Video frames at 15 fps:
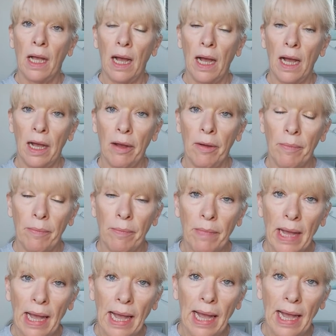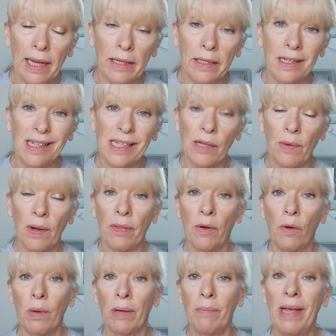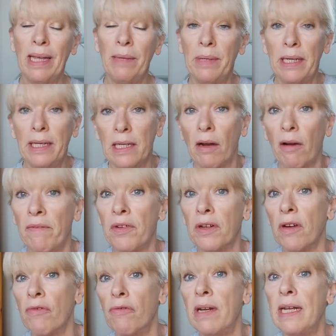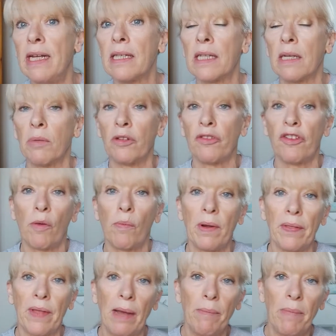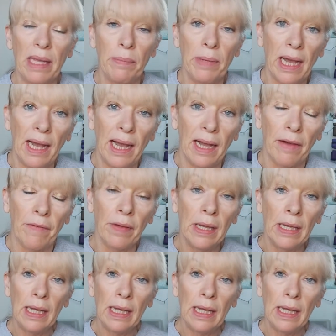And so I thought, well, maybe, I've done a reasonable job with that. Maybe I have.